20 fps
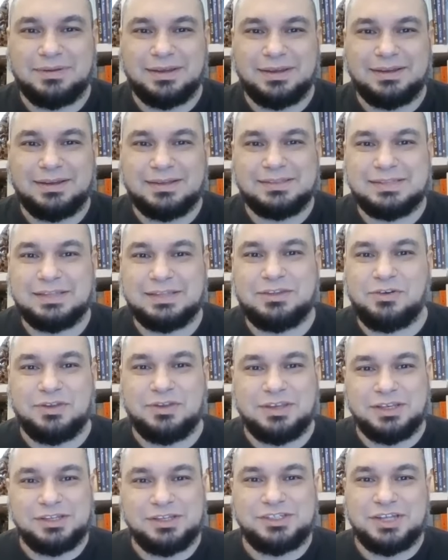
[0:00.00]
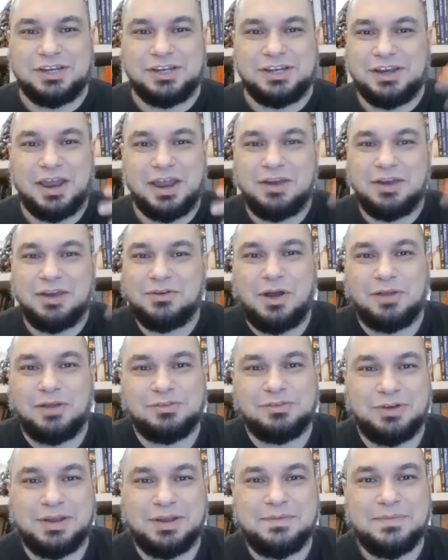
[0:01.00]
It's a tradition in our
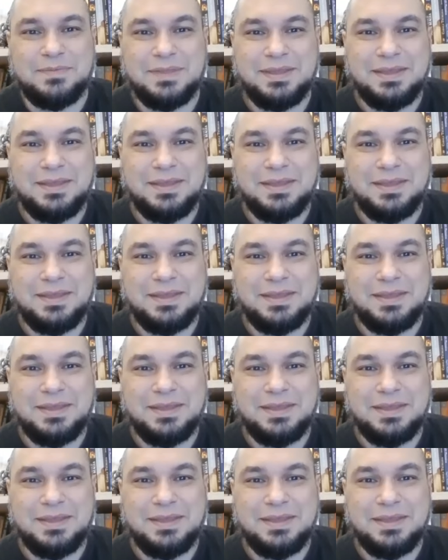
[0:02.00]
country.